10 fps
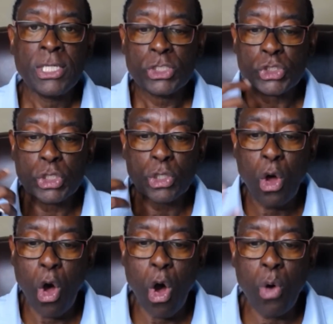should
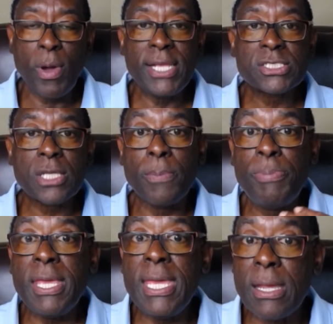always
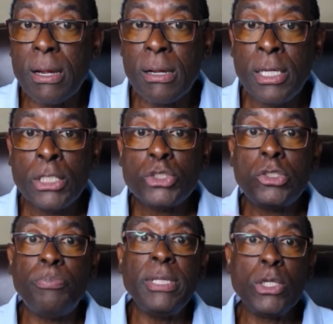appear
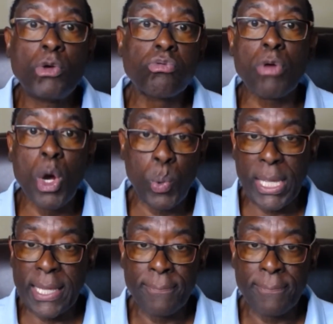to be growing.